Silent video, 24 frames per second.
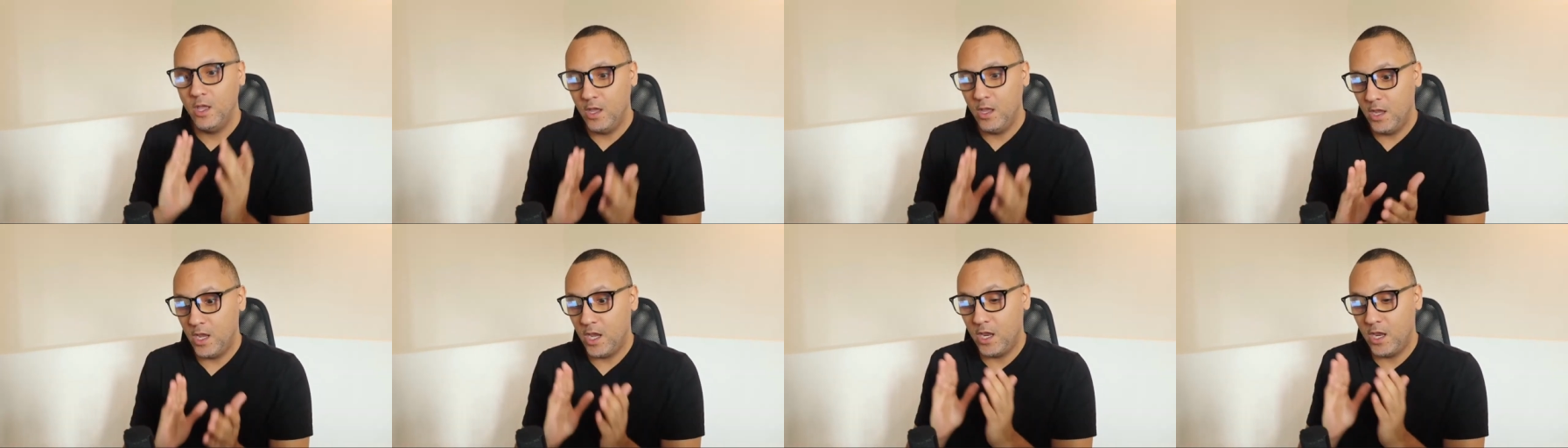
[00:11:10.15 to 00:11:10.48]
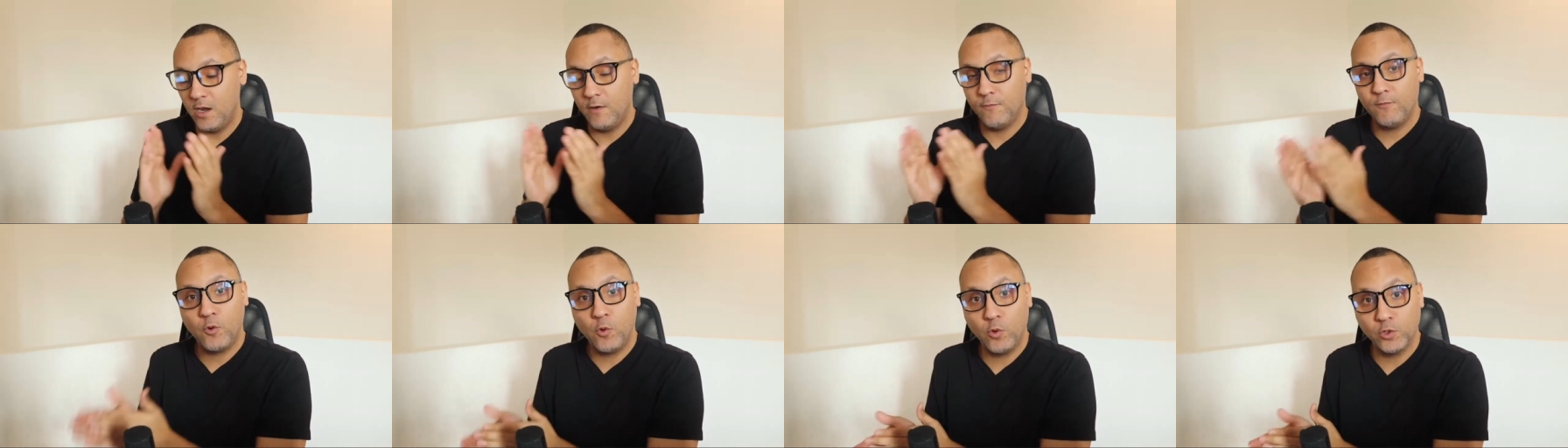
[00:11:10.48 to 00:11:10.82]
And
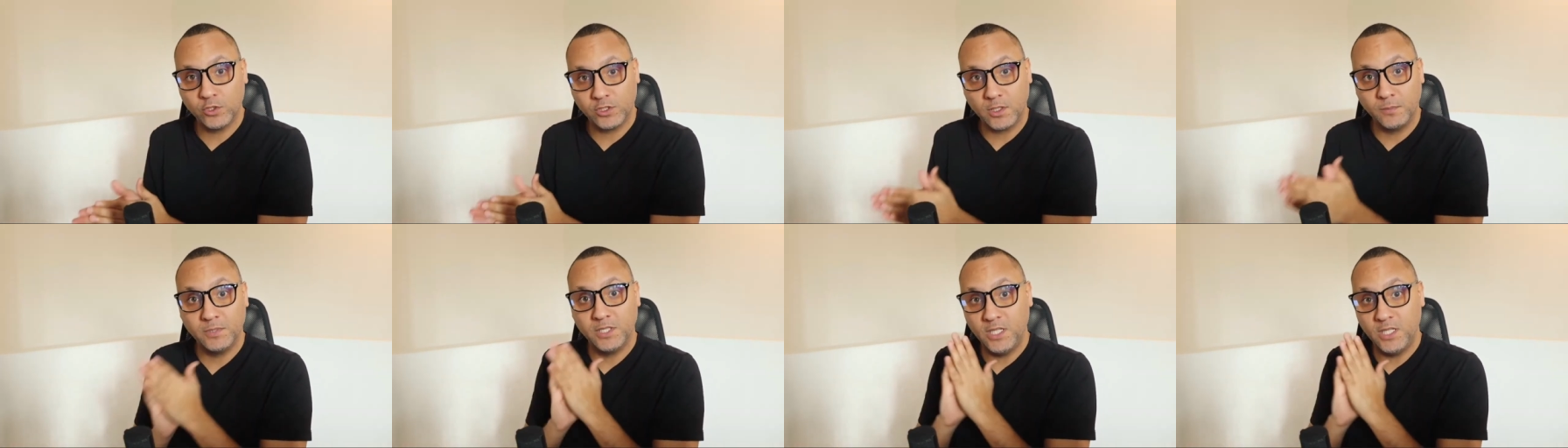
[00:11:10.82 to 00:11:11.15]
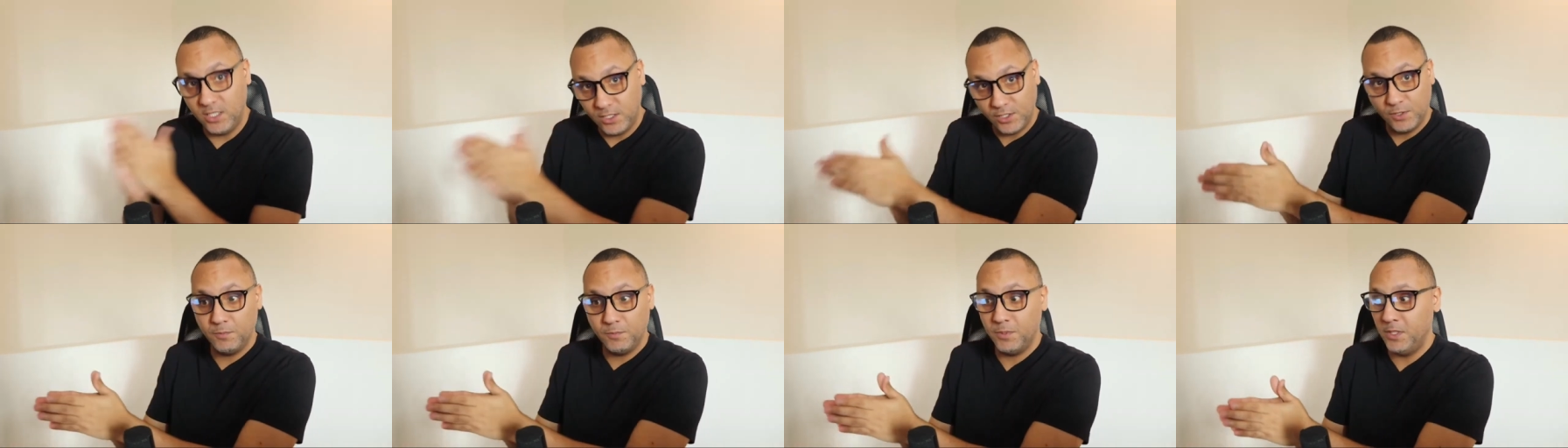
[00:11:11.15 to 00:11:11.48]
of course, I'm
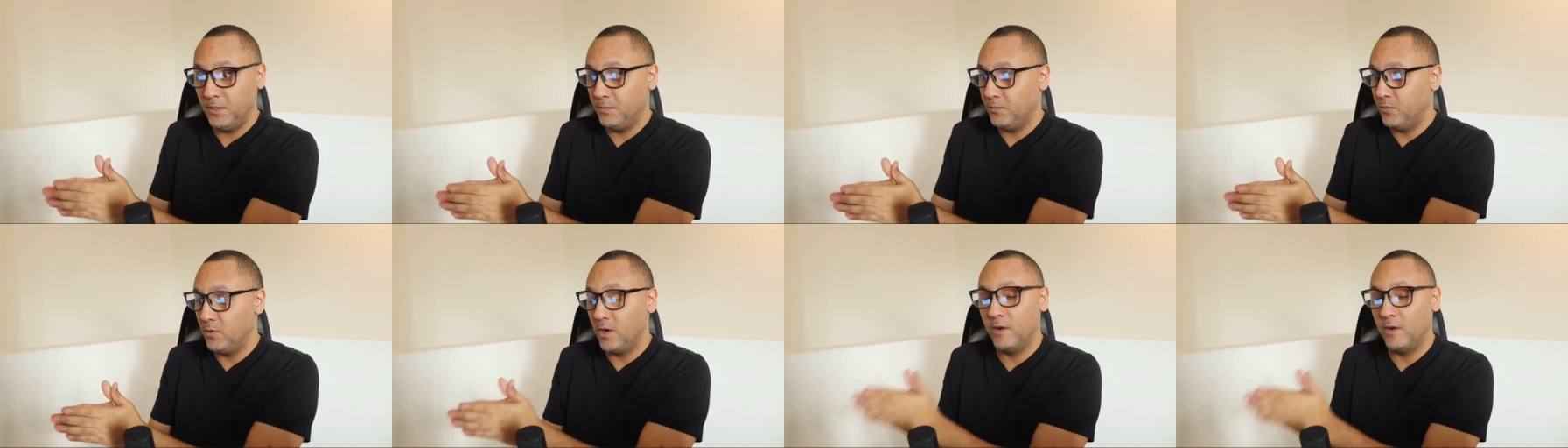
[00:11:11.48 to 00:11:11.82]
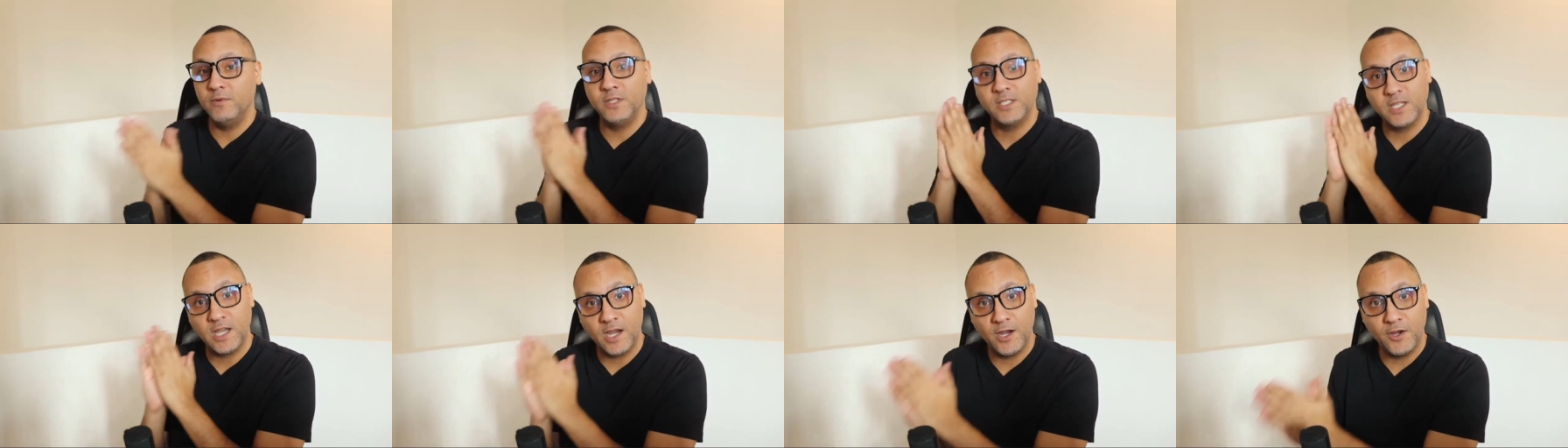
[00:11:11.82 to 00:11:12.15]
teaching people at
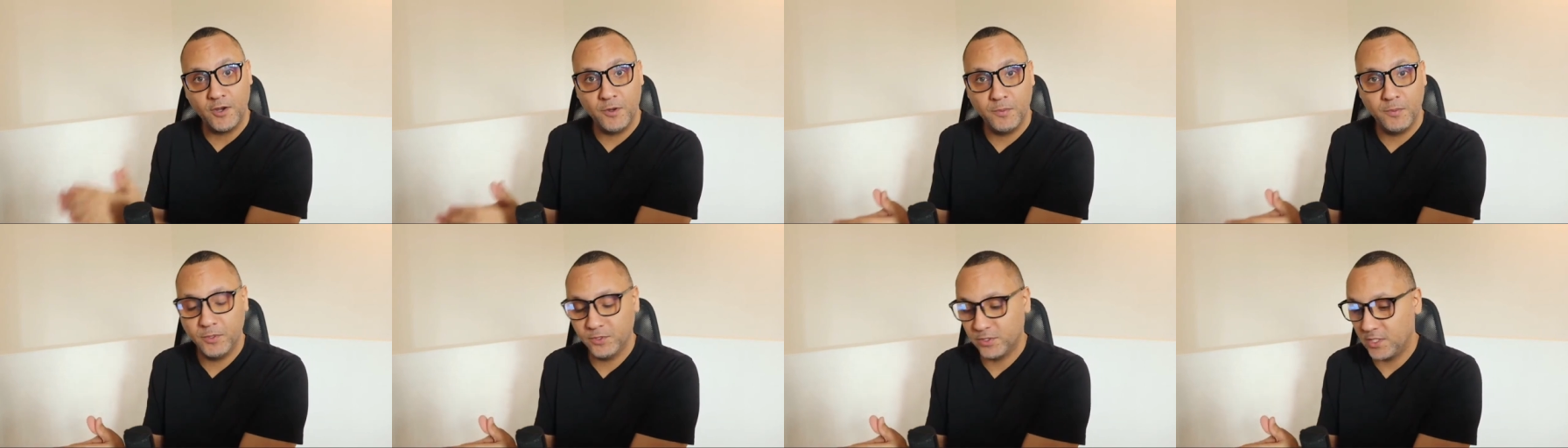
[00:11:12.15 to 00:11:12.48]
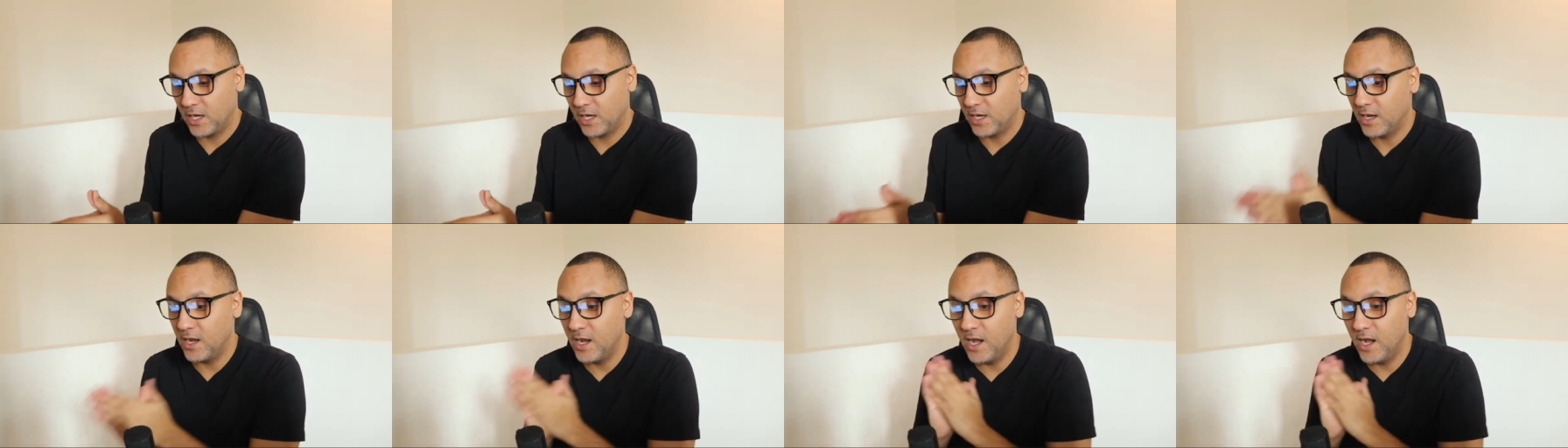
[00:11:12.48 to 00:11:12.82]

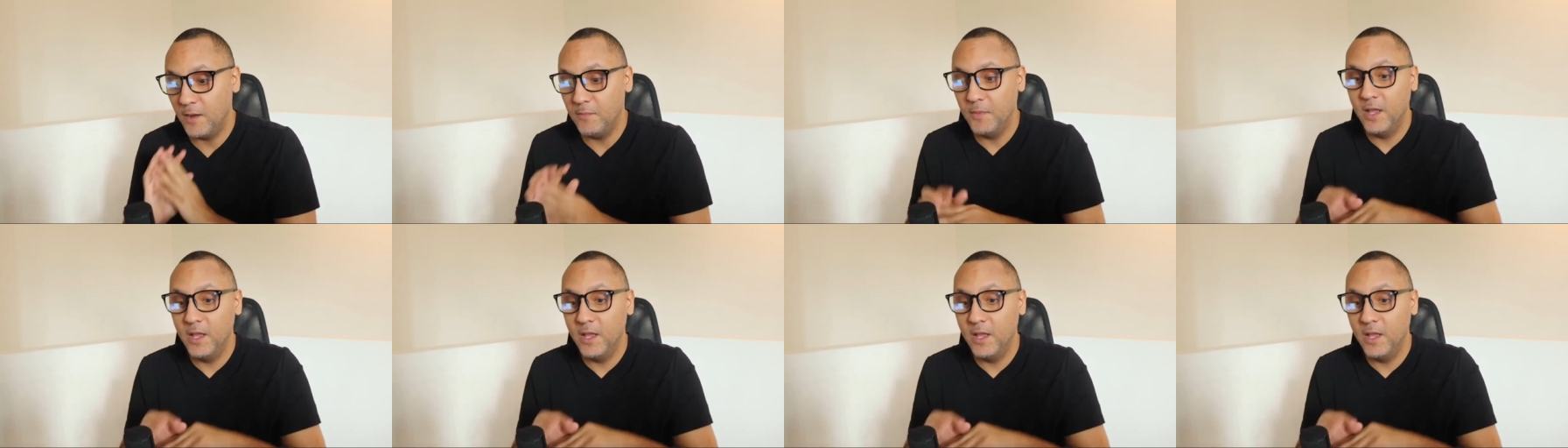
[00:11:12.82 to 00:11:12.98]
retirebills.com.